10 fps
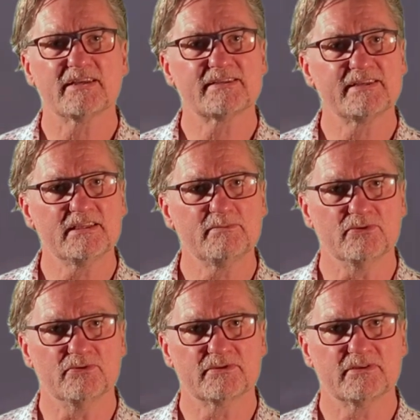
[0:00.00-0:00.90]

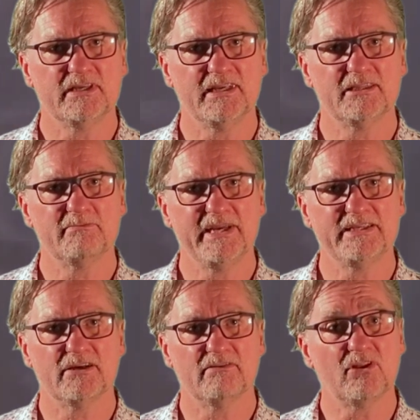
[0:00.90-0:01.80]
syllables in the
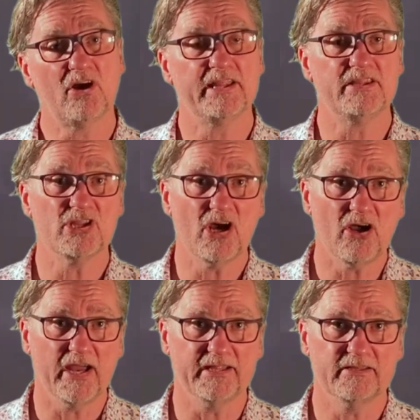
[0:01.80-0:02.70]
metre of line
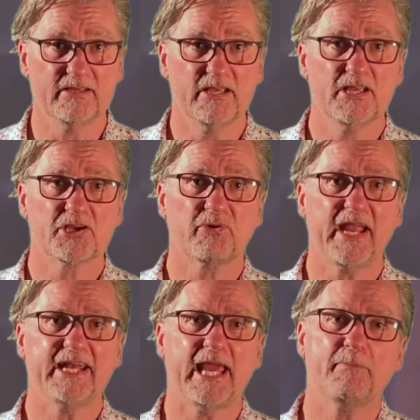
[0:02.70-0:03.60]
9
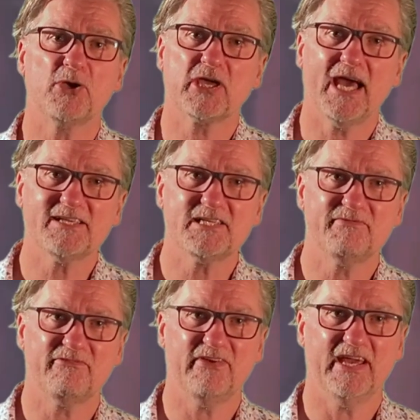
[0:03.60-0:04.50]
create a percussive
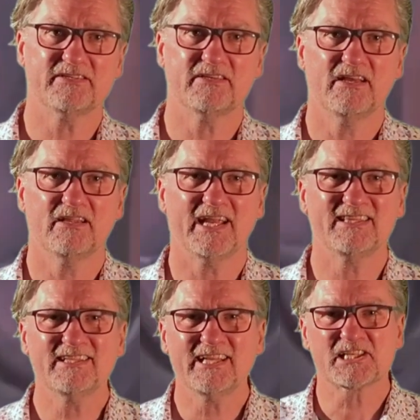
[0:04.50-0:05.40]
effect like
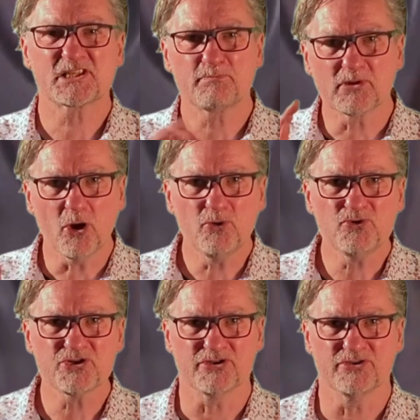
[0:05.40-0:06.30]
little
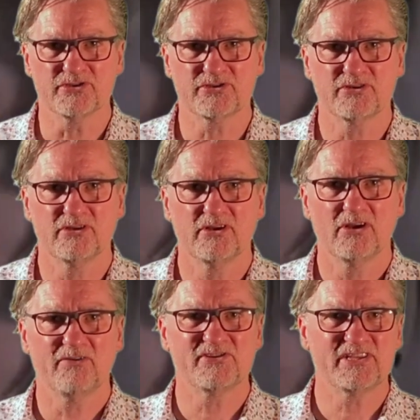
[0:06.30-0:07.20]
explosions
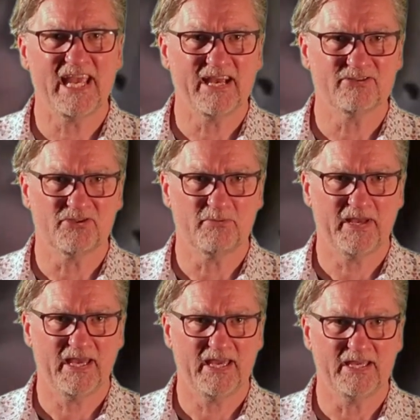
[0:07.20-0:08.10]
of sound on the
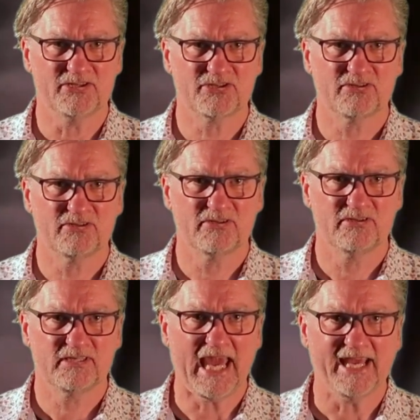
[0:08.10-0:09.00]
page.
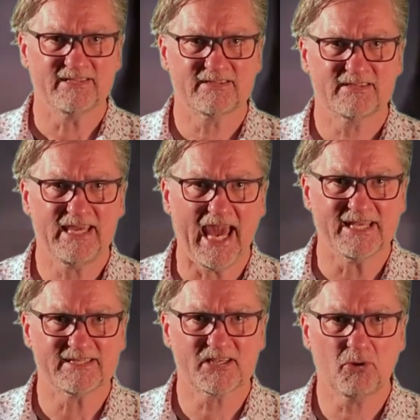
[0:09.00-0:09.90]
Gas,
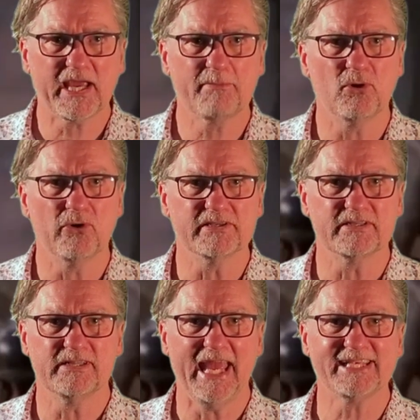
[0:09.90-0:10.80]
gas, quick boys,
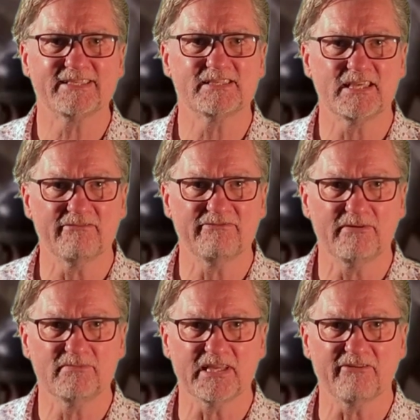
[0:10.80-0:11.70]
an ecstasy of
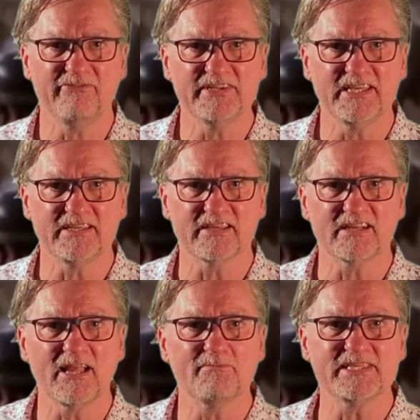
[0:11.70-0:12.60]
fumbling, fitting the
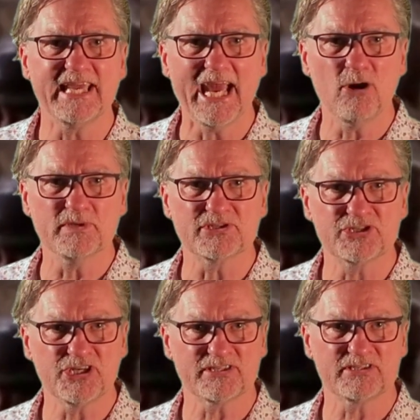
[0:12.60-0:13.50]
clumsy helmets
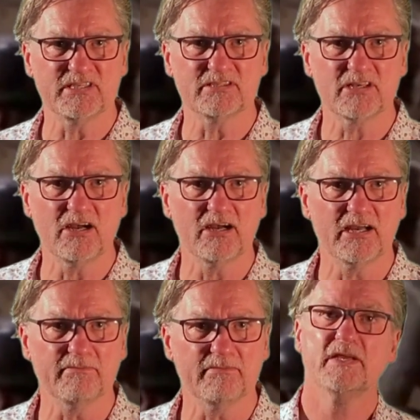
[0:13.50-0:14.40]
just in
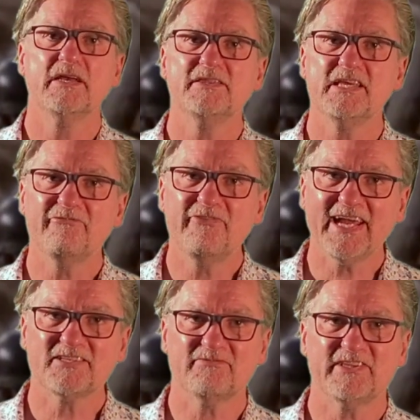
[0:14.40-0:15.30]
time. The
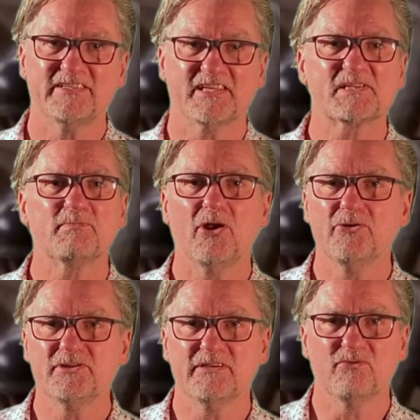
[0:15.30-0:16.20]
effect of these
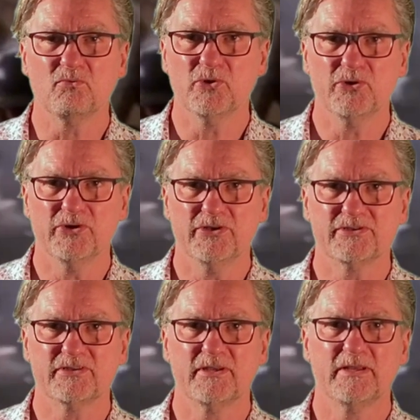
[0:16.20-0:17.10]
explosive
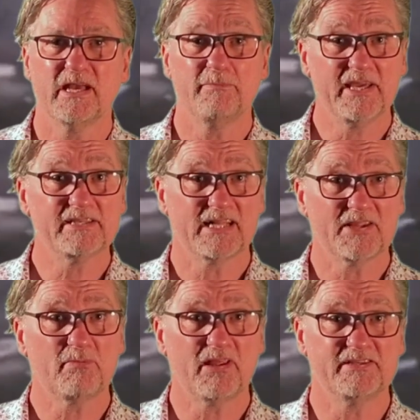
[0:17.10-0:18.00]
words appears in
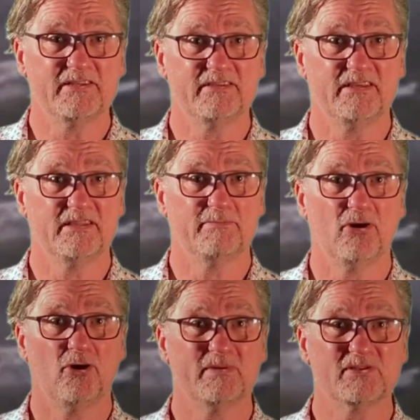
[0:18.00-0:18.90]
other places in the
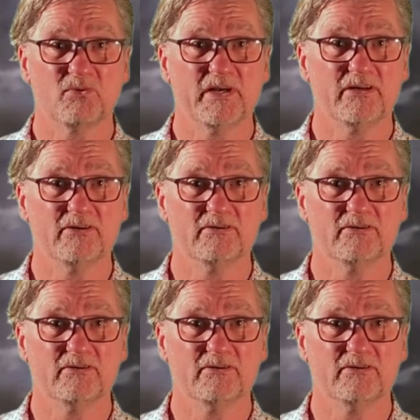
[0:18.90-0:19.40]
poem as well,